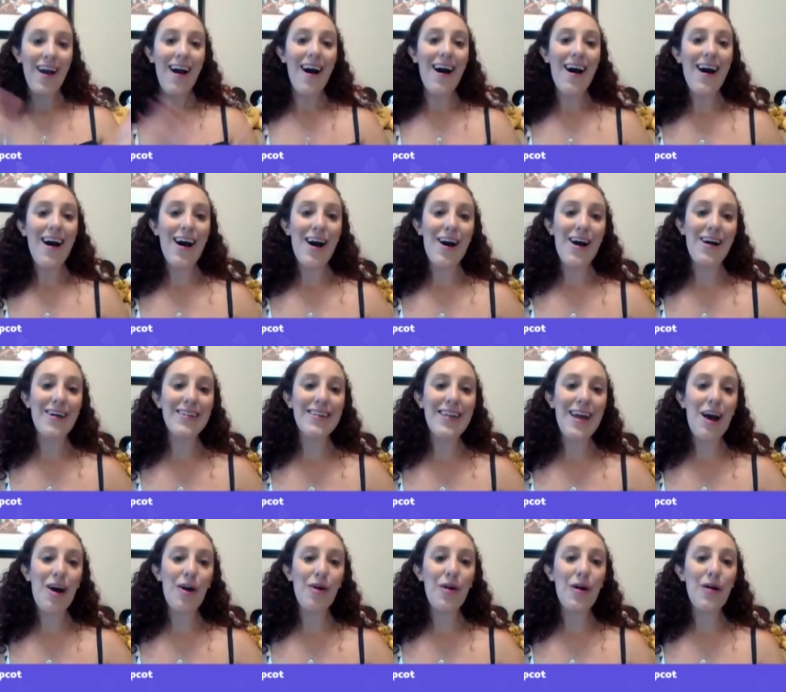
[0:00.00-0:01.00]

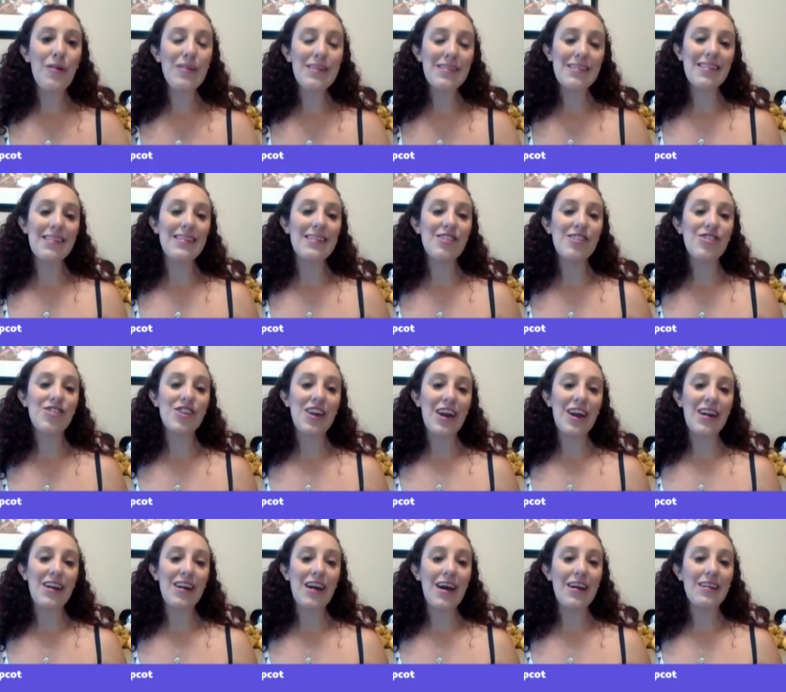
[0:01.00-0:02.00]
Now, recently
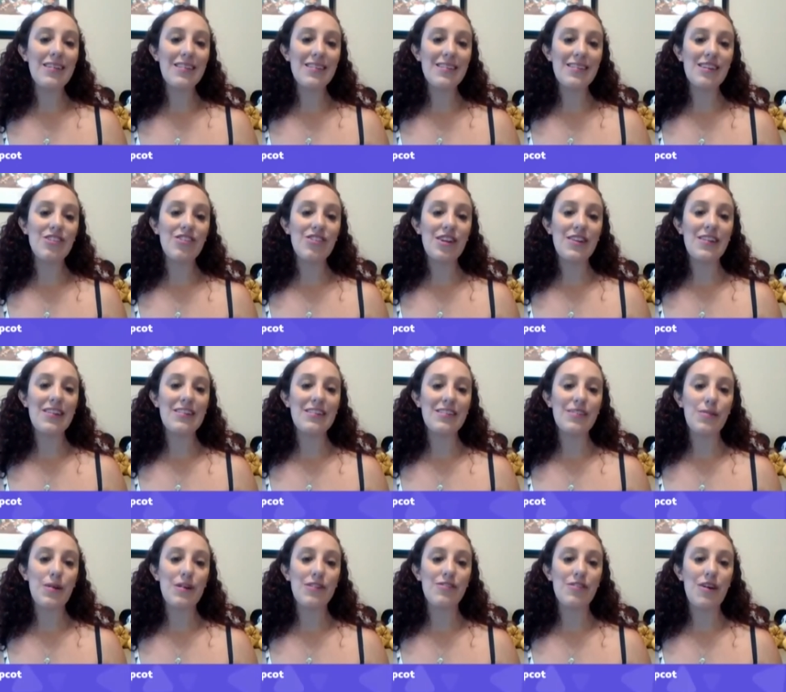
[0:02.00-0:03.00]
Disney shared that
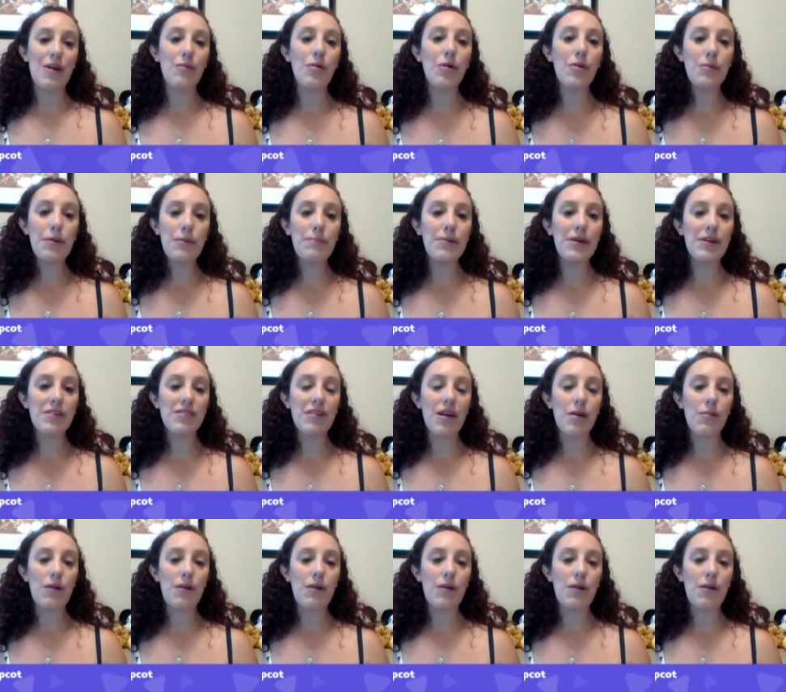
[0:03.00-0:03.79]
this restaurant will be built